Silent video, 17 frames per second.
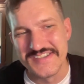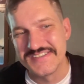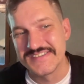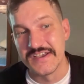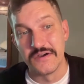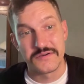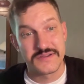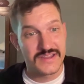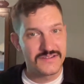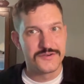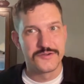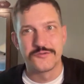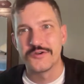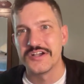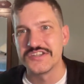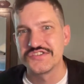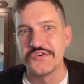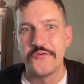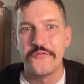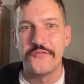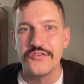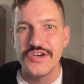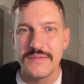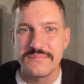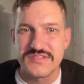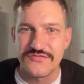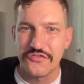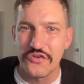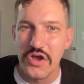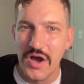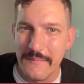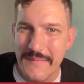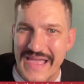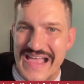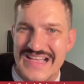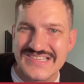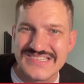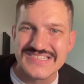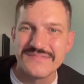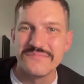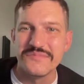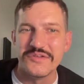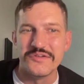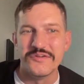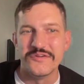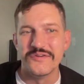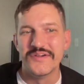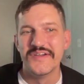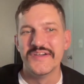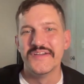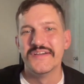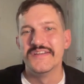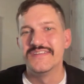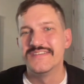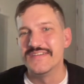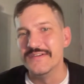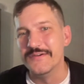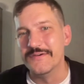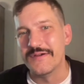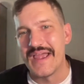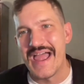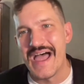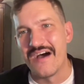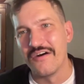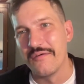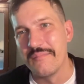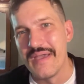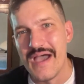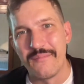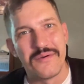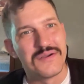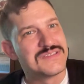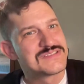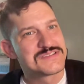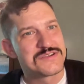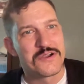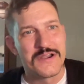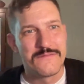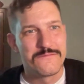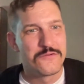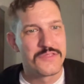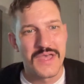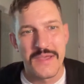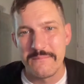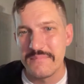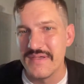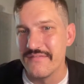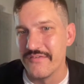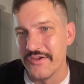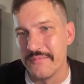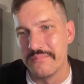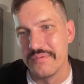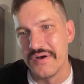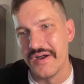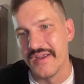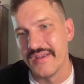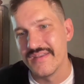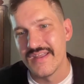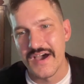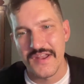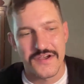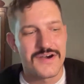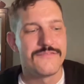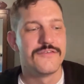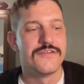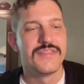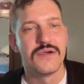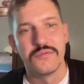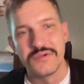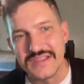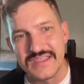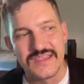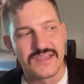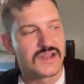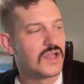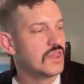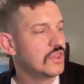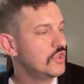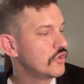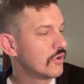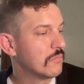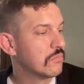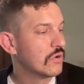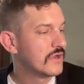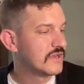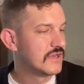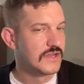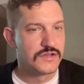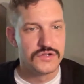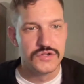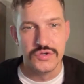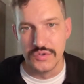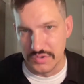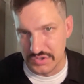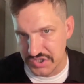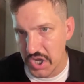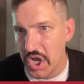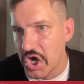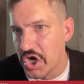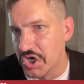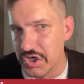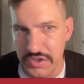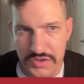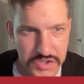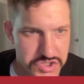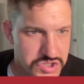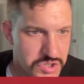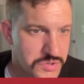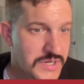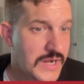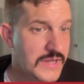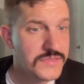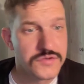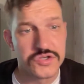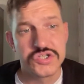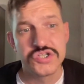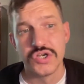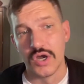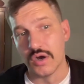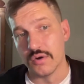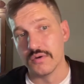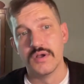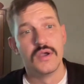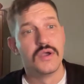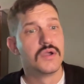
So Keelan Russell flips from SMU to Alabama. And sorry for that pivot, but not often that we get a little breaking news on the Joe Gaither show.